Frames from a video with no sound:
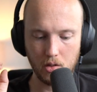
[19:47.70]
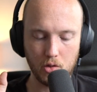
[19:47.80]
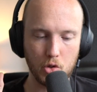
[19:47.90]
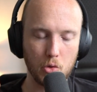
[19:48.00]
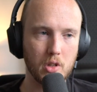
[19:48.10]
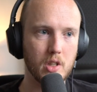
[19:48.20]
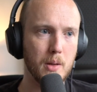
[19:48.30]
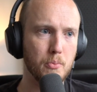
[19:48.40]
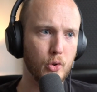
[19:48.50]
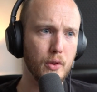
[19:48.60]

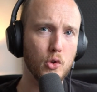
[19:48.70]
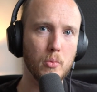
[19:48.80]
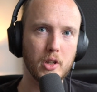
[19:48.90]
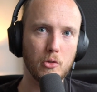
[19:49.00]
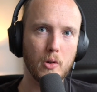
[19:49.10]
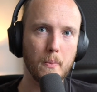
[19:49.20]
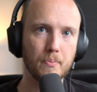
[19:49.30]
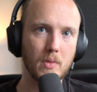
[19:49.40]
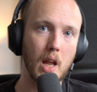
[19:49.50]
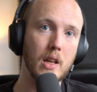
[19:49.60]
USD preview material.
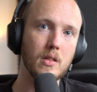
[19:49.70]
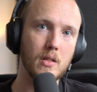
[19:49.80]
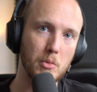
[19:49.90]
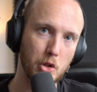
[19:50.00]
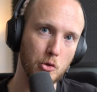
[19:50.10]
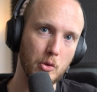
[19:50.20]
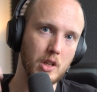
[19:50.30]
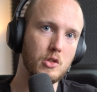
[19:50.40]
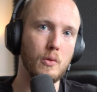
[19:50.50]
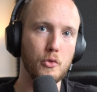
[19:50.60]
and Material
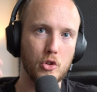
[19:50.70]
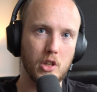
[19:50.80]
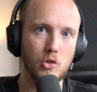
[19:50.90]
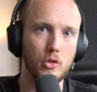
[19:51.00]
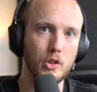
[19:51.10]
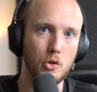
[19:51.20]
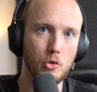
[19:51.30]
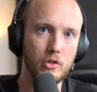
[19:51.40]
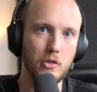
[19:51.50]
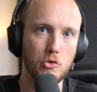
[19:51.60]
X converts it under the
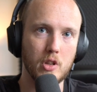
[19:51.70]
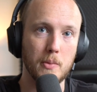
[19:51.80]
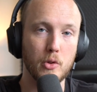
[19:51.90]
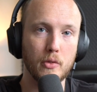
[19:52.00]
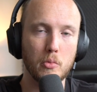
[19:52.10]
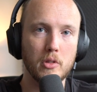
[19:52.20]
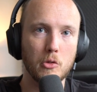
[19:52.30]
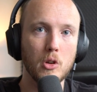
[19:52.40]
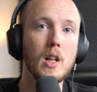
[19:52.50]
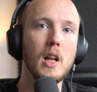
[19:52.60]
hood to USD preview
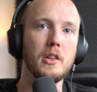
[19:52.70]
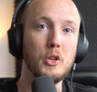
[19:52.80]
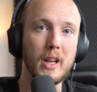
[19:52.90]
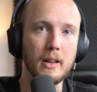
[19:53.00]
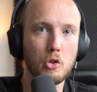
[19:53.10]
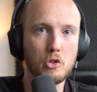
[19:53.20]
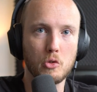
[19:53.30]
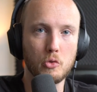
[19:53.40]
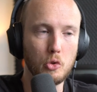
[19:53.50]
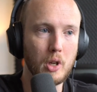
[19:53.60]
material. You can
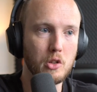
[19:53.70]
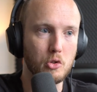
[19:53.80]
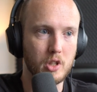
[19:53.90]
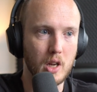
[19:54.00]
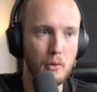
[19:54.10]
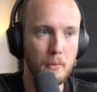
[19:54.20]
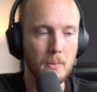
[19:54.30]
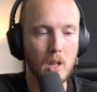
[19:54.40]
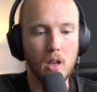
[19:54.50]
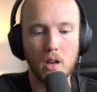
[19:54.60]
also do this yourself
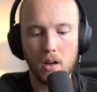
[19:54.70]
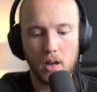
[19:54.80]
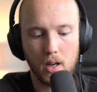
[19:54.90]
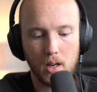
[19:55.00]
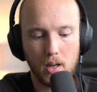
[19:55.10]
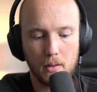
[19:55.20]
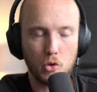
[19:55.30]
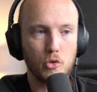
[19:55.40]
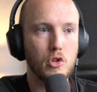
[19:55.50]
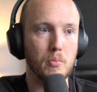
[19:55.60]

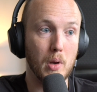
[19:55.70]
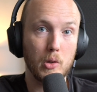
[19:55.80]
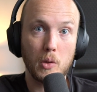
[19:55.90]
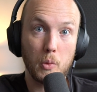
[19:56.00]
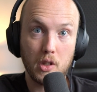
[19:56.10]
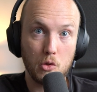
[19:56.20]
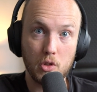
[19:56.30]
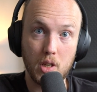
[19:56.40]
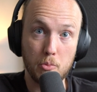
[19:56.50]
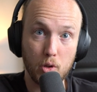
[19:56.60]
to just build it with the
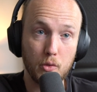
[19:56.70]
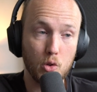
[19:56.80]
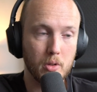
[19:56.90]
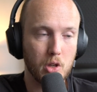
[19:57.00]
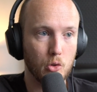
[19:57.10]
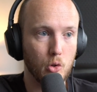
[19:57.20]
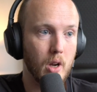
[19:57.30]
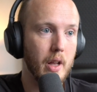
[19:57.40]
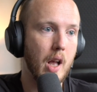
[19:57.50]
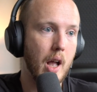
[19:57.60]
USD preview material.
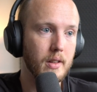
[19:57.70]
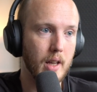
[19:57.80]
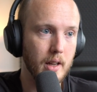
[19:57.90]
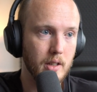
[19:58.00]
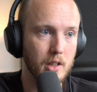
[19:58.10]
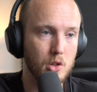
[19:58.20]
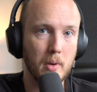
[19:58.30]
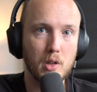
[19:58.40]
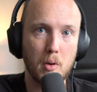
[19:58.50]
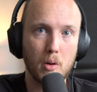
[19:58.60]
I did some
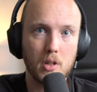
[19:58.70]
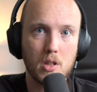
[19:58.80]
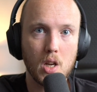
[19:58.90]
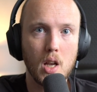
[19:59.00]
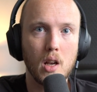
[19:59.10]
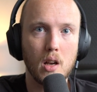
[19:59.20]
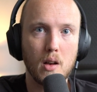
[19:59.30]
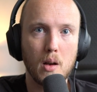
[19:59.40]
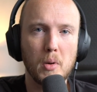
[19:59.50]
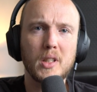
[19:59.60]
experiments,
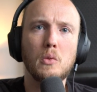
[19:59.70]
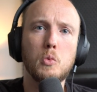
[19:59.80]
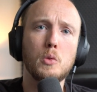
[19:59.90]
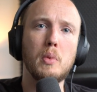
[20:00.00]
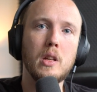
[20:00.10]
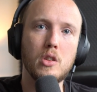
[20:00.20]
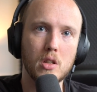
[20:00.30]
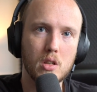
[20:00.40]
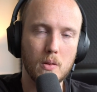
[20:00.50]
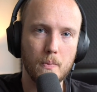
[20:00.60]
but it would be
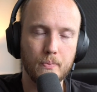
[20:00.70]
just